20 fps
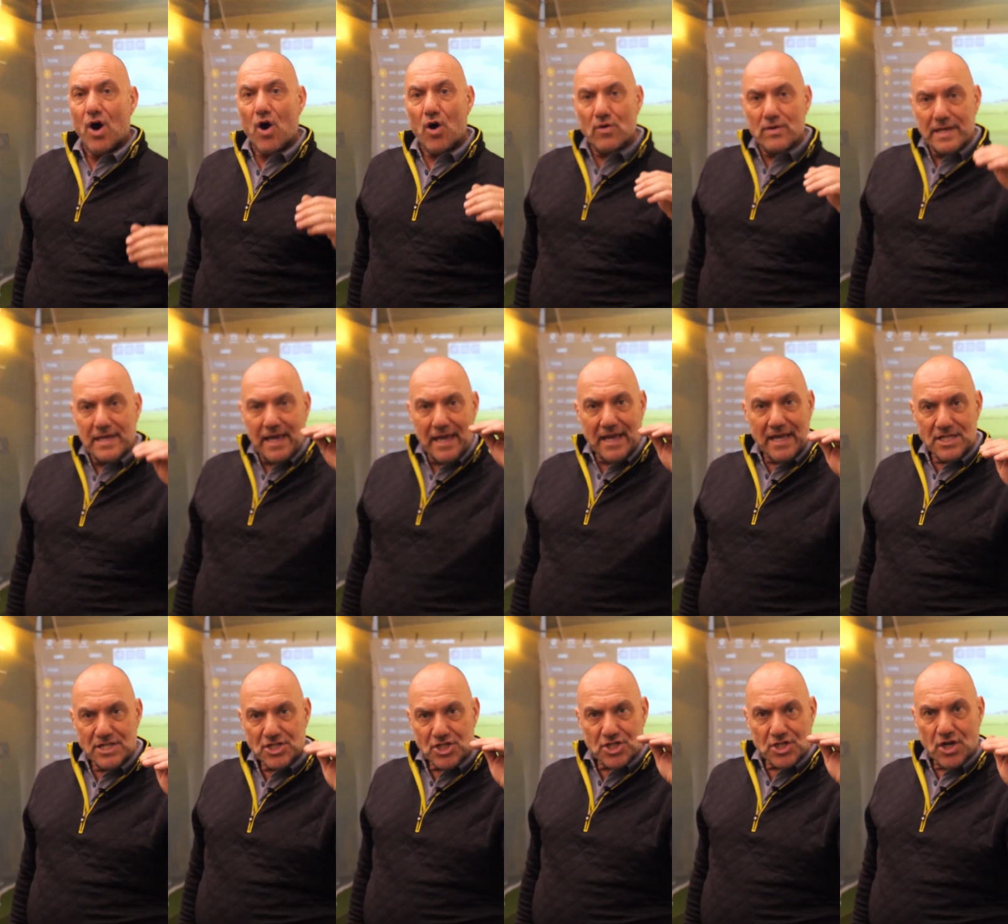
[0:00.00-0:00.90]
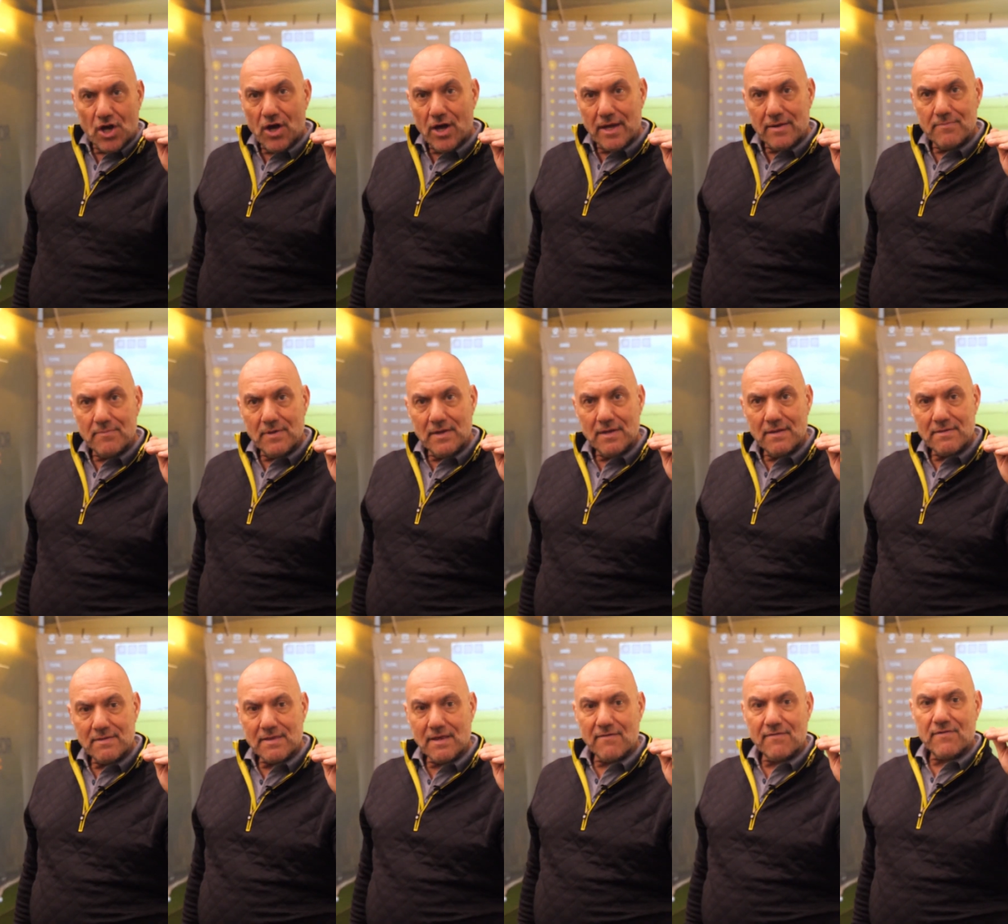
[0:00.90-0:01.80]
Only each time
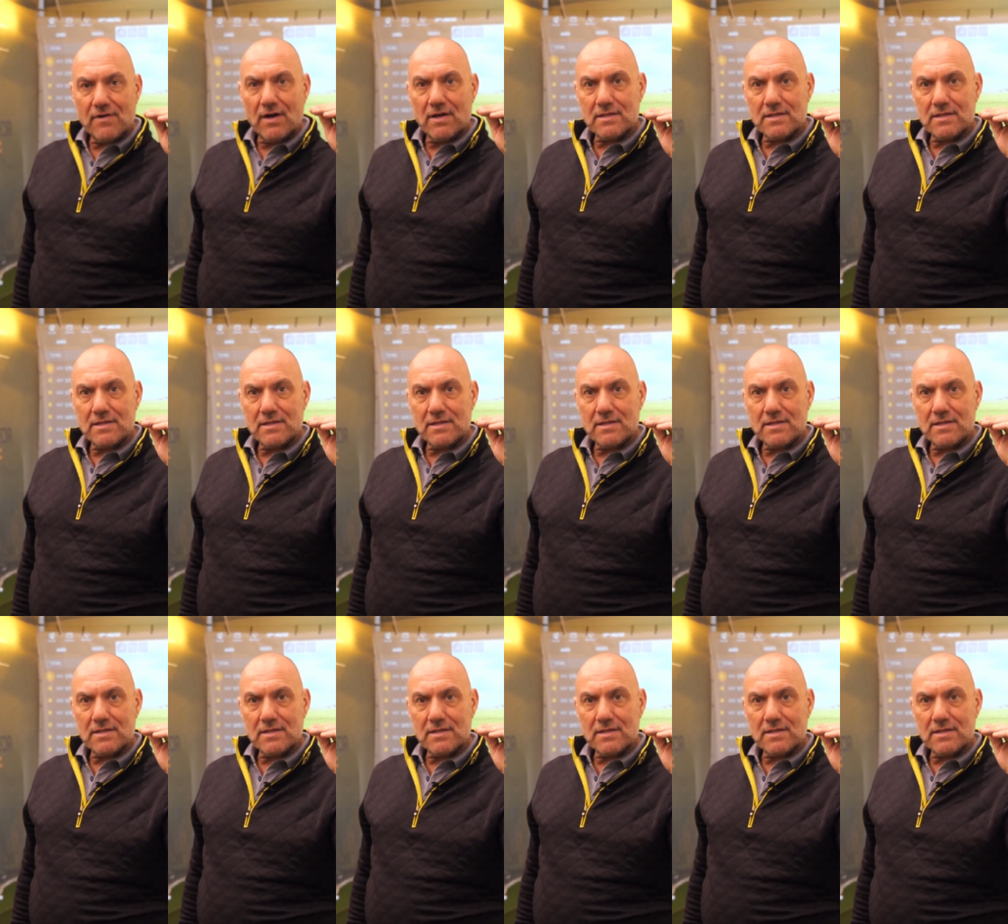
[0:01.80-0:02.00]
they've